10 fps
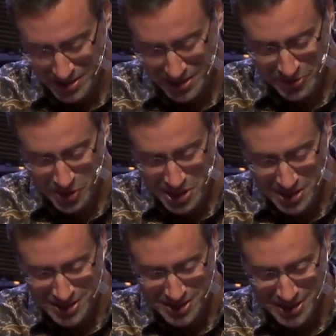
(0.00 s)
and for his
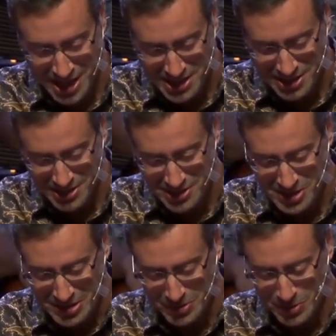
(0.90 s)
sake and his
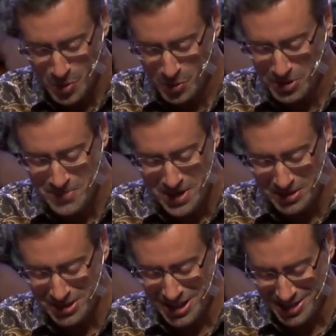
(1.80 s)
glory among
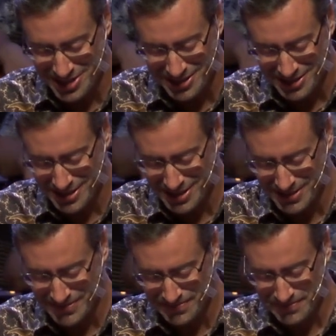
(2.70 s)
the nations.
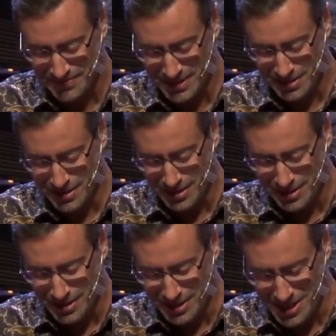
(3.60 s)

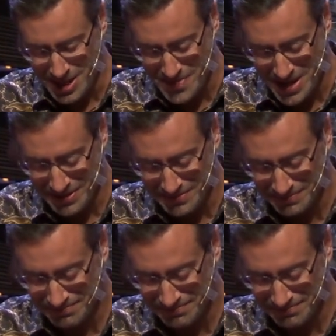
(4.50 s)
Amen.